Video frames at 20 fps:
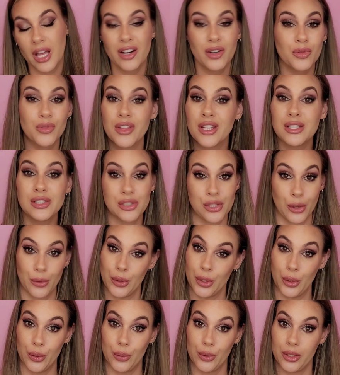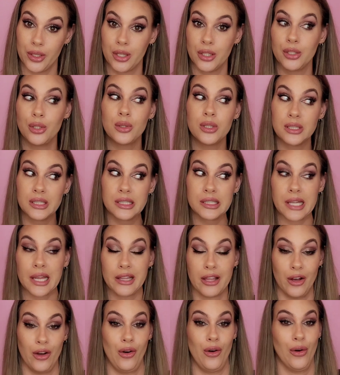I don't think so, dude. You can
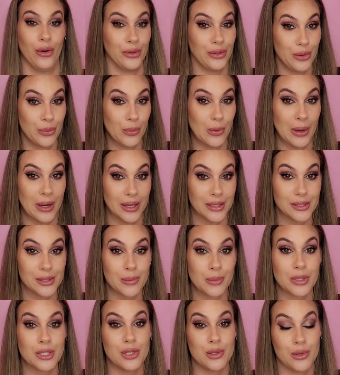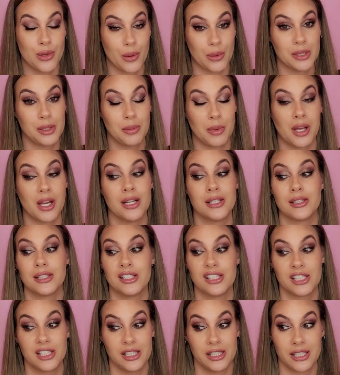say that all you want, but you know it's because
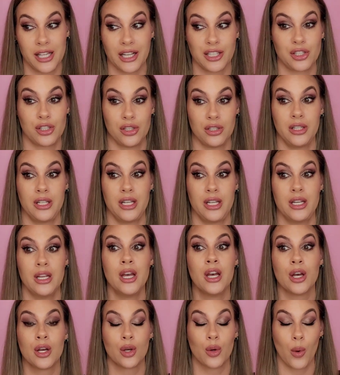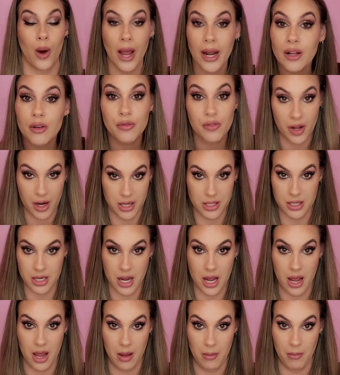it's sexually gratifying
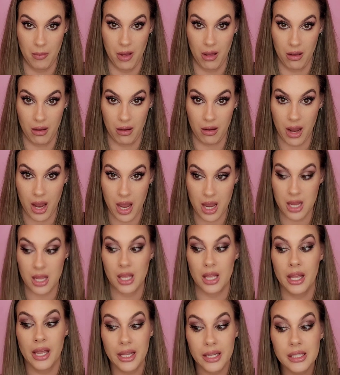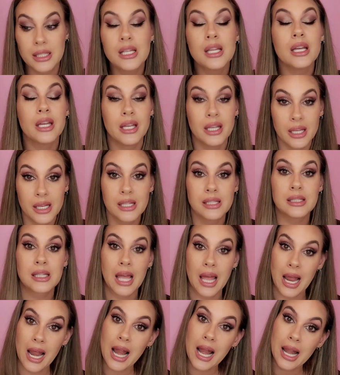to him, okay? He is
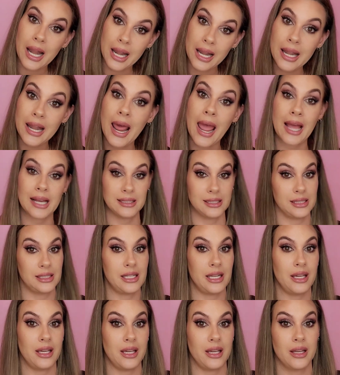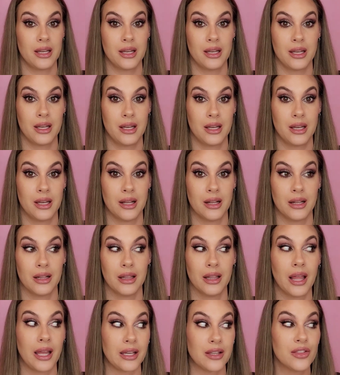nasty.
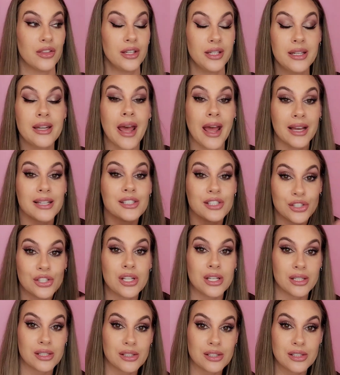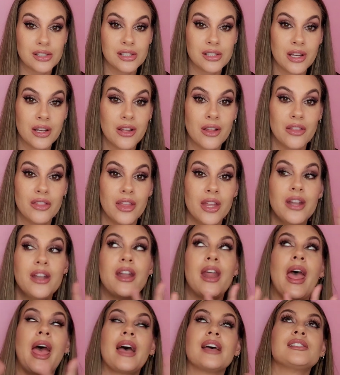Like the nastiest. The
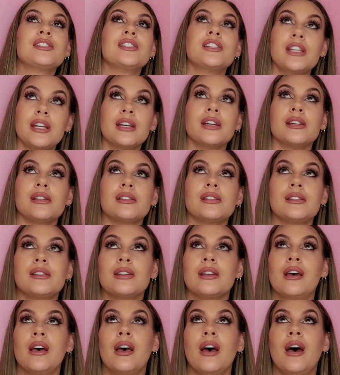nastiest.